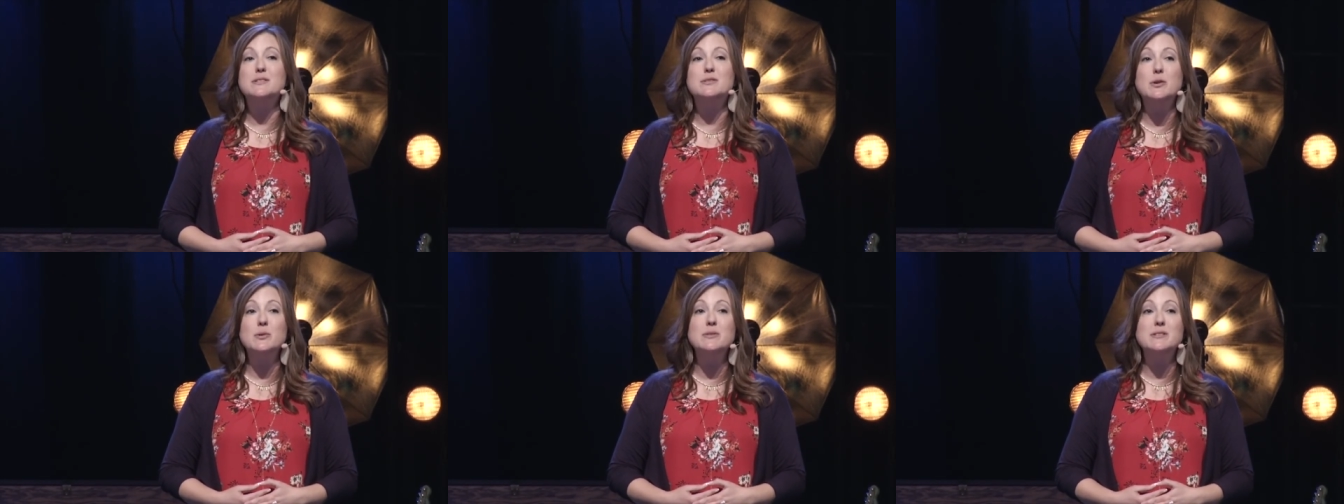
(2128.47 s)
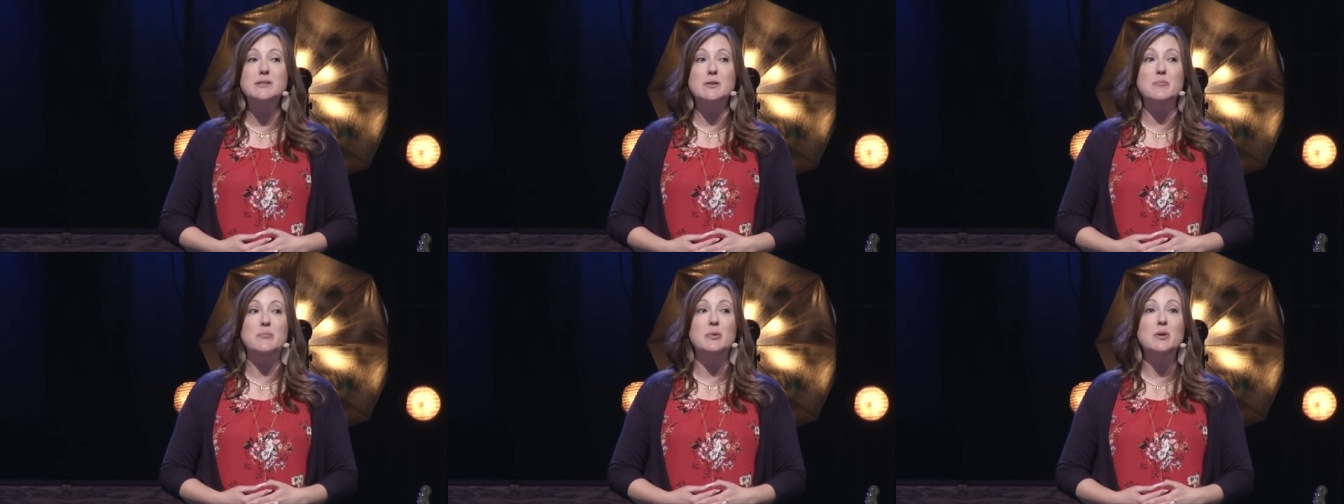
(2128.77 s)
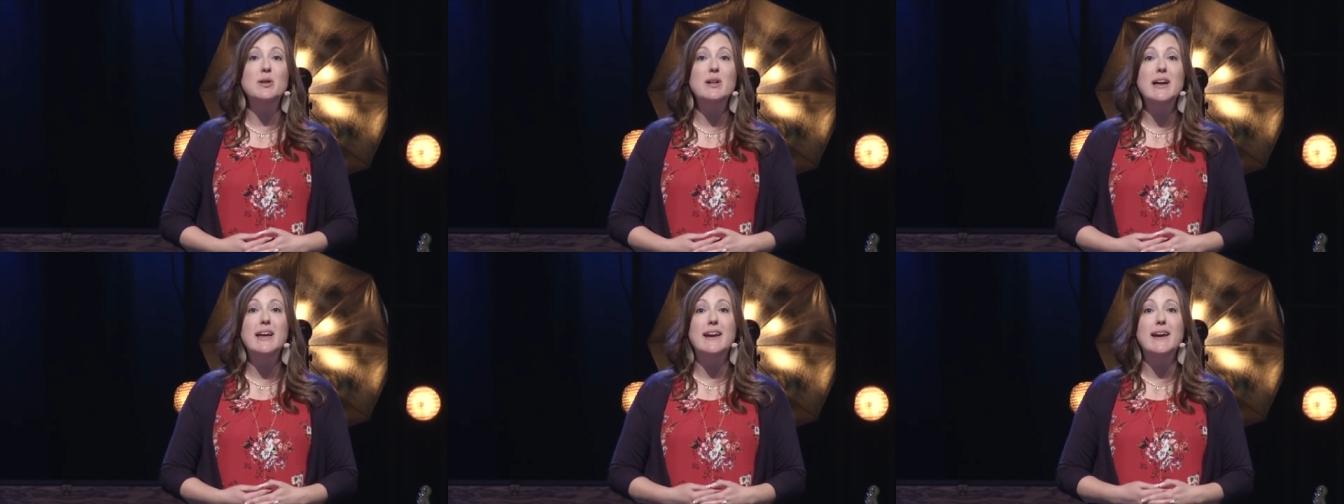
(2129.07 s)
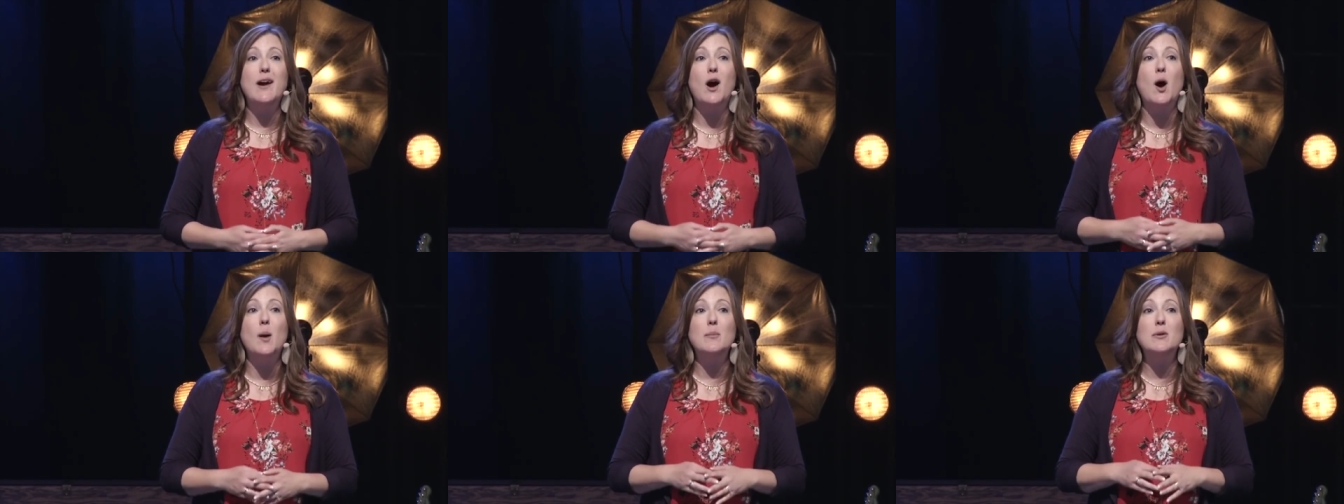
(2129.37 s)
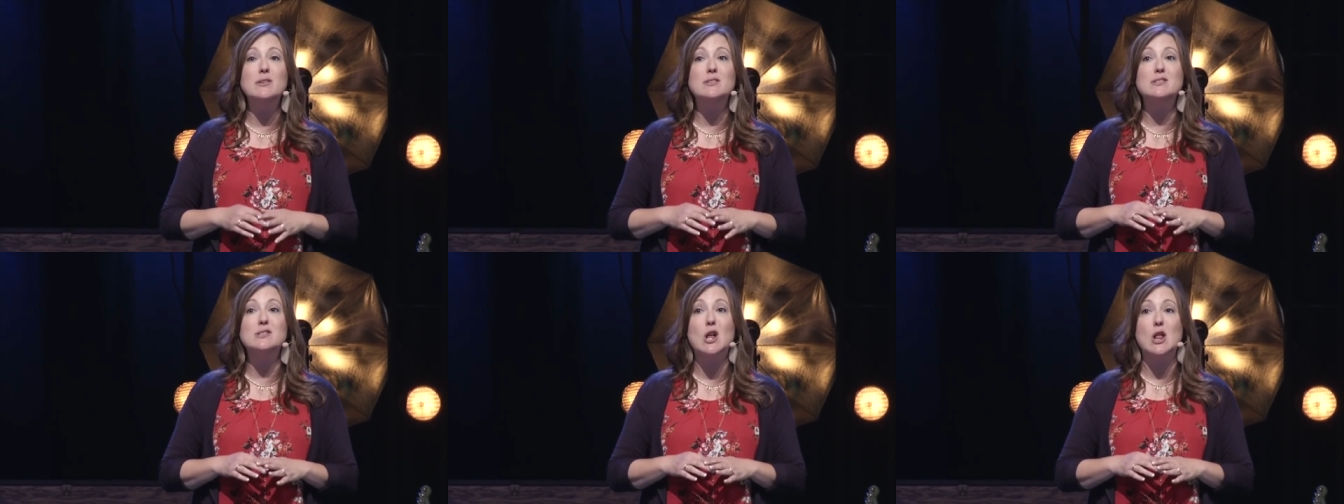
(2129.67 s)
so simple, and I
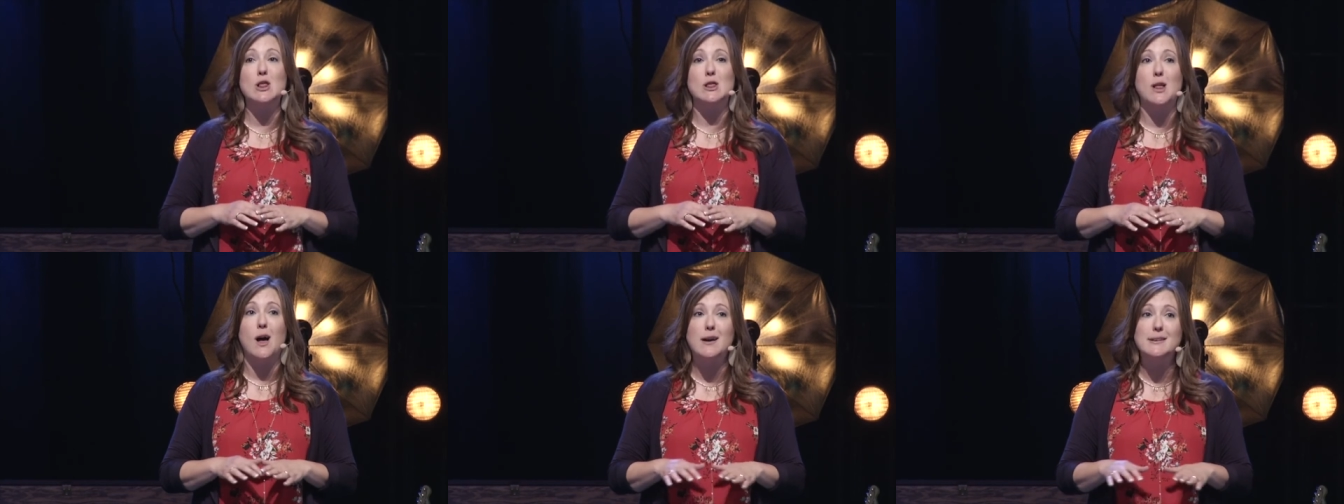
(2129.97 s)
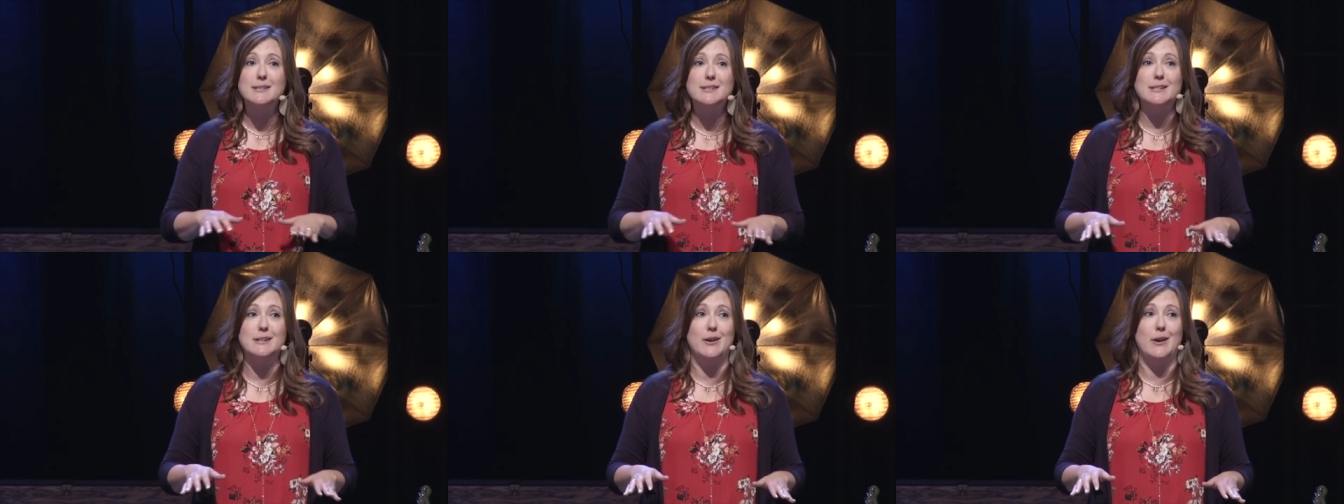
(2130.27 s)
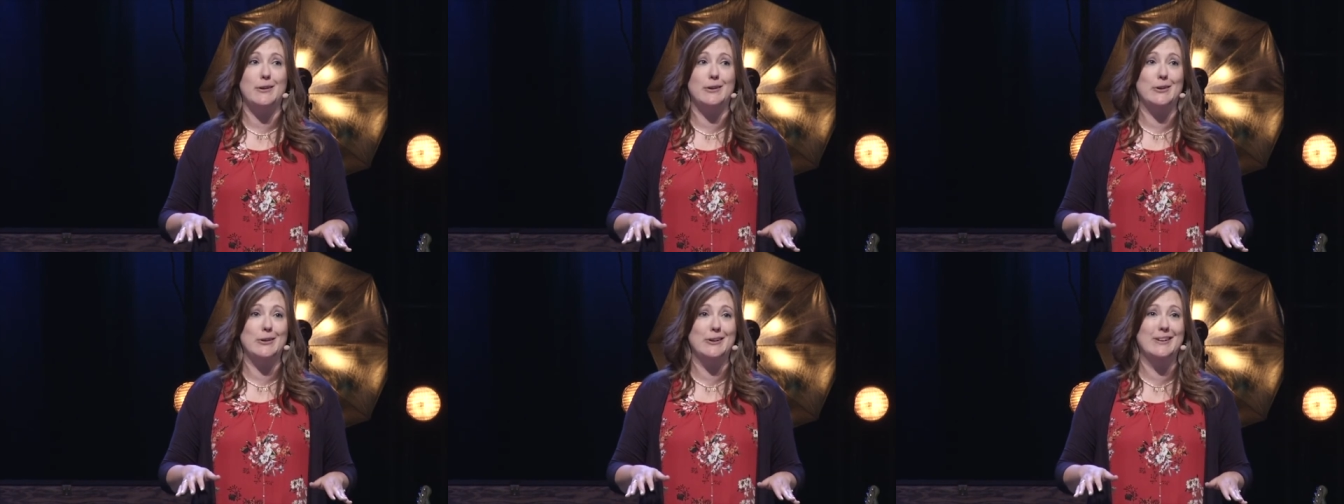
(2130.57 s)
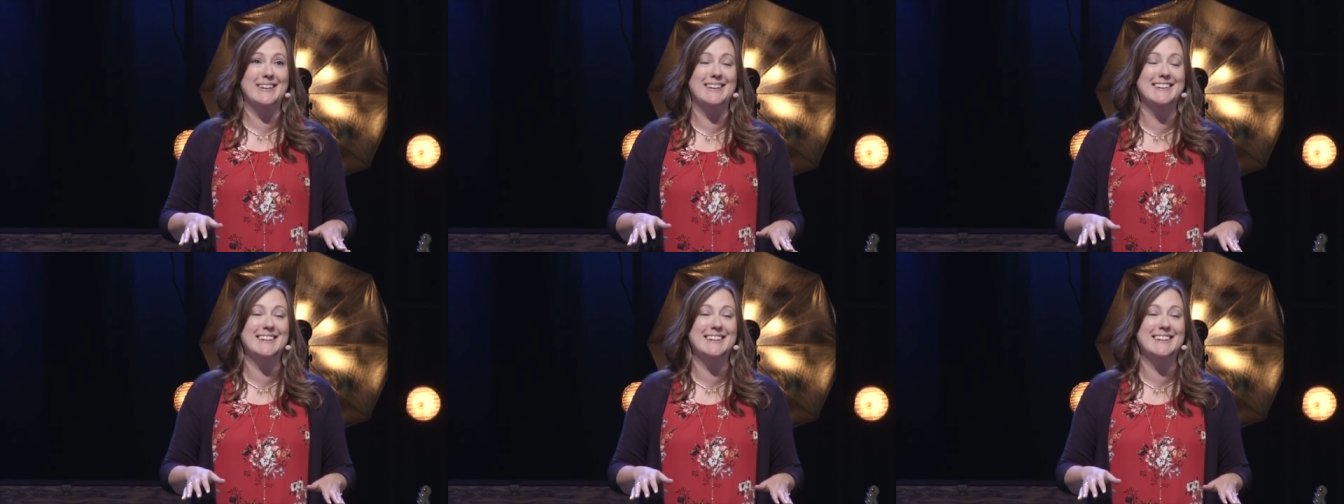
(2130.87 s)
almost lost it on her.